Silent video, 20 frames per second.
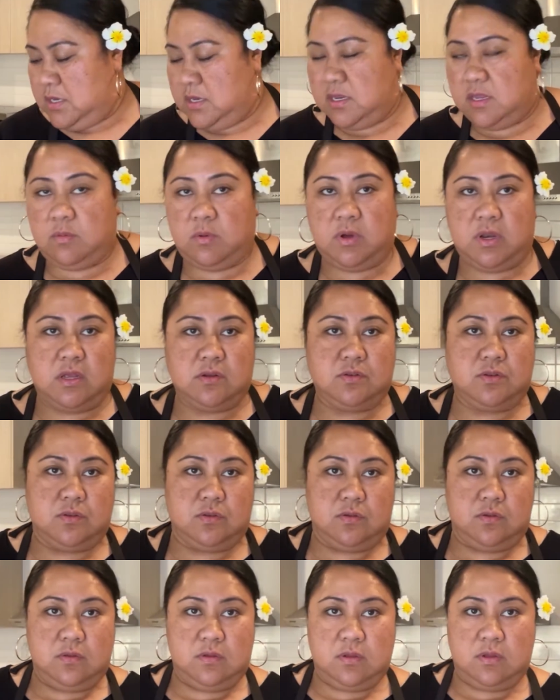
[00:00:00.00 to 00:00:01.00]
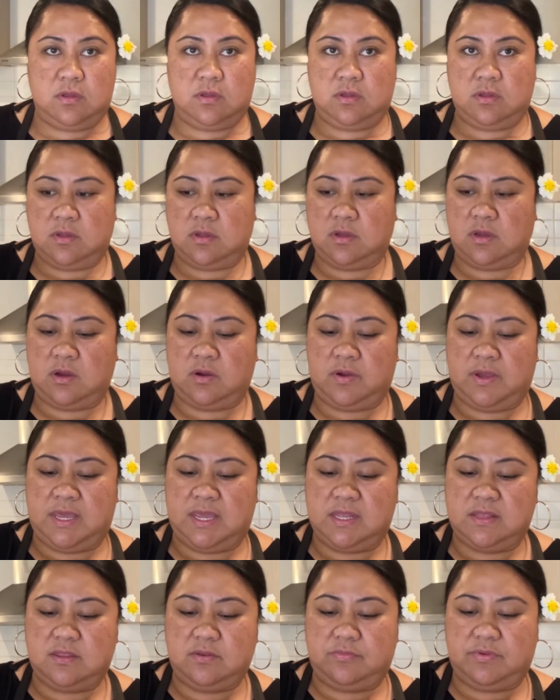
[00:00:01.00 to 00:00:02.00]
Now what I'll do, I'll
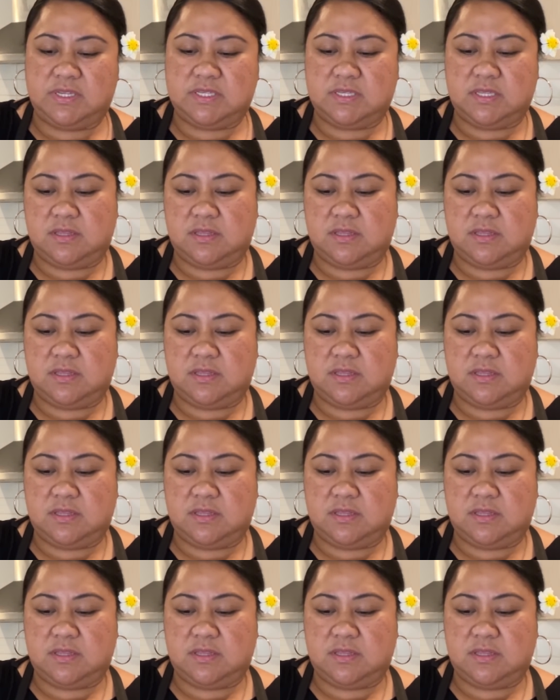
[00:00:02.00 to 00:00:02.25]
add the rest